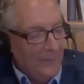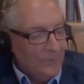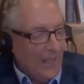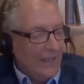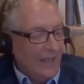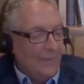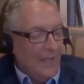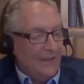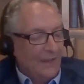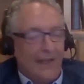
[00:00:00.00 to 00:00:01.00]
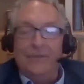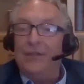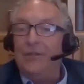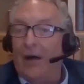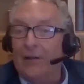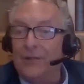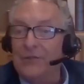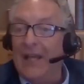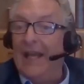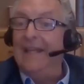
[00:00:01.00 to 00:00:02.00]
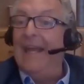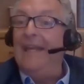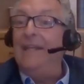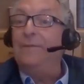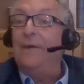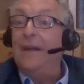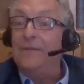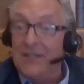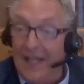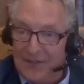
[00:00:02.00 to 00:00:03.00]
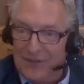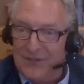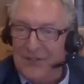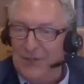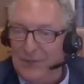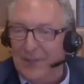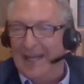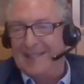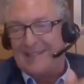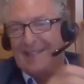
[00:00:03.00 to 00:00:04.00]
and I made $11.85 US.